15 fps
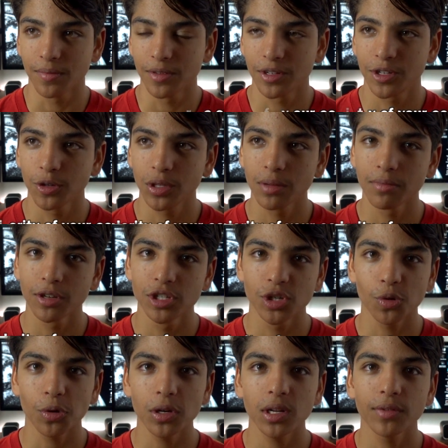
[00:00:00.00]
shoot the
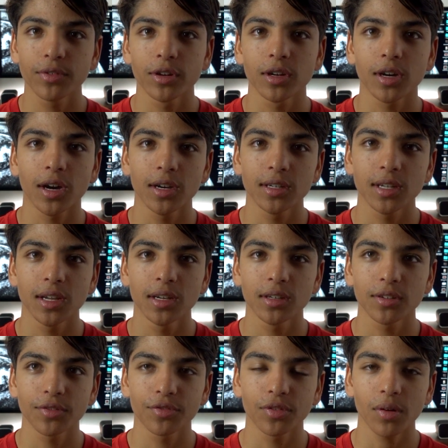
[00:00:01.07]
majority of your
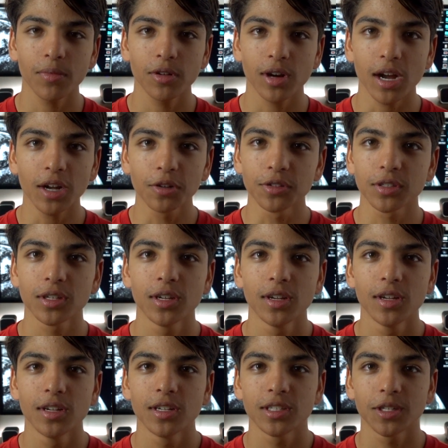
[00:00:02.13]
content from your house.
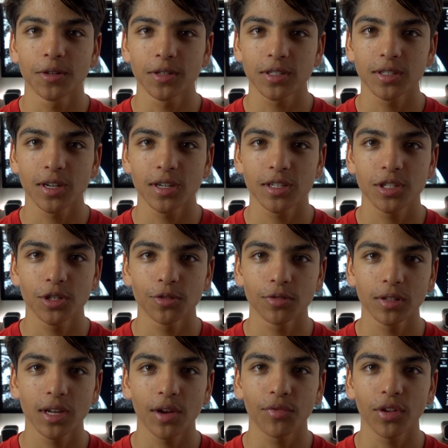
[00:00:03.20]
So it's nice, you don't
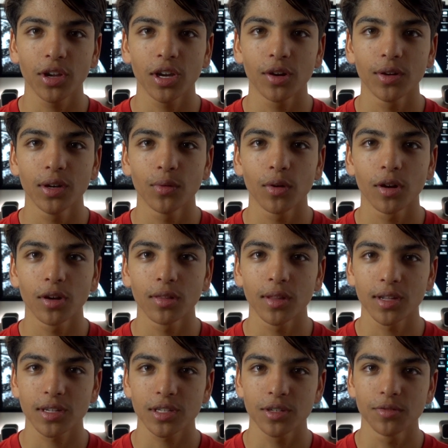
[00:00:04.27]
really have to go anywhere
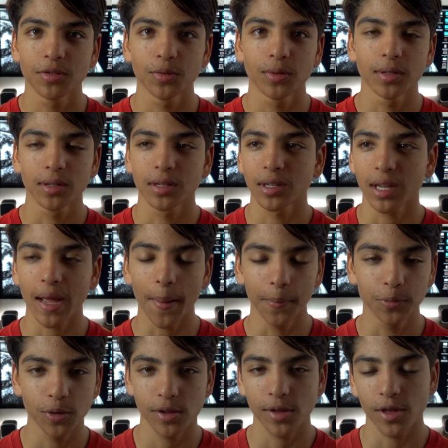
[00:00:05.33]
unless you're doing collab
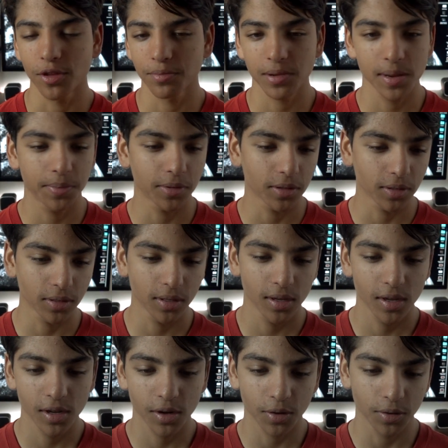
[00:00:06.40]
with other people
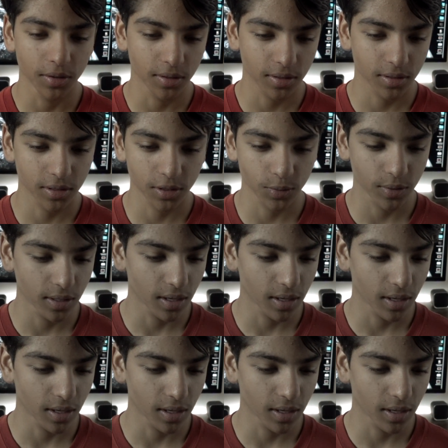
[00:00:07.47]
or doing